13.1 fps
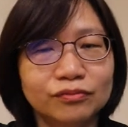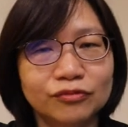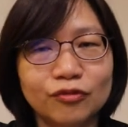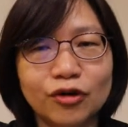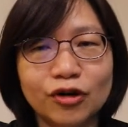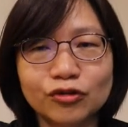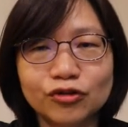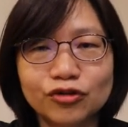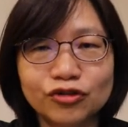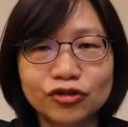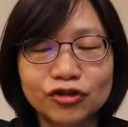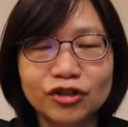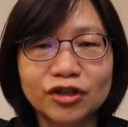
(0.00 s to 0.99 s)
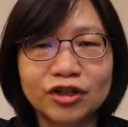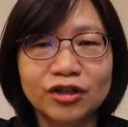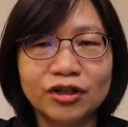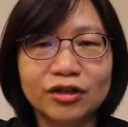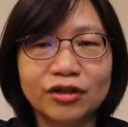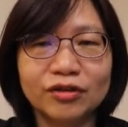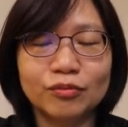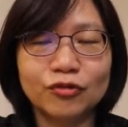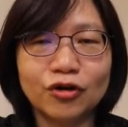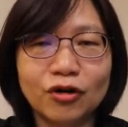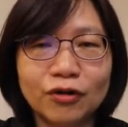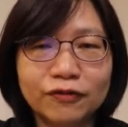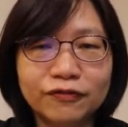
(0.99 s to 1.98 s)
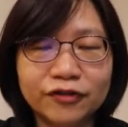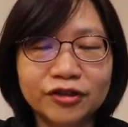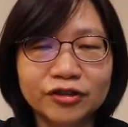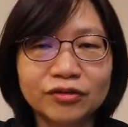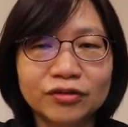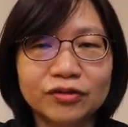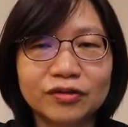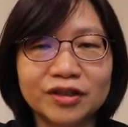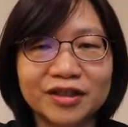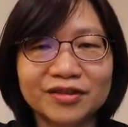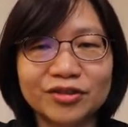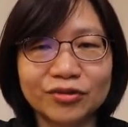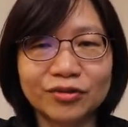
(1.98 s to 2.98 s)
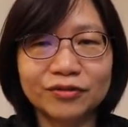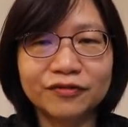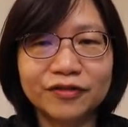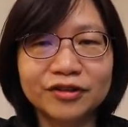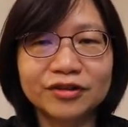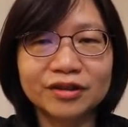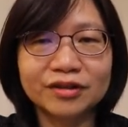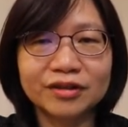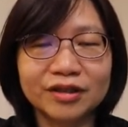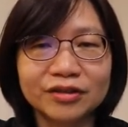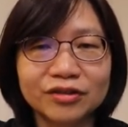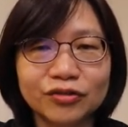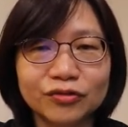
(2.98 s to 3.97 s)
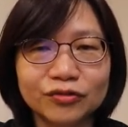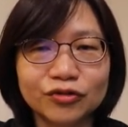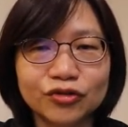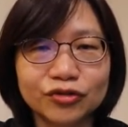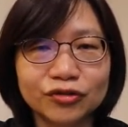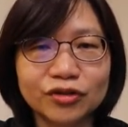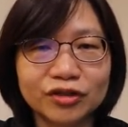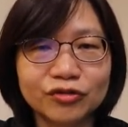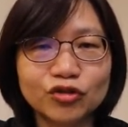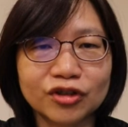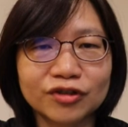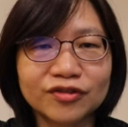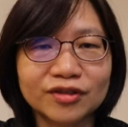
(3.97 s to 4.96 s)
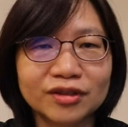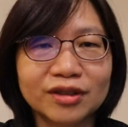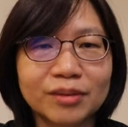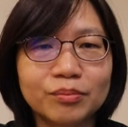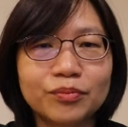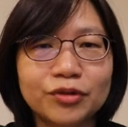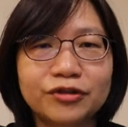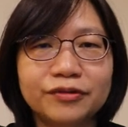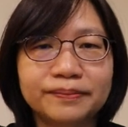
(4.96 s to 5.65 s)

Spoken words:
wash more often or less often, then you should adjust the number.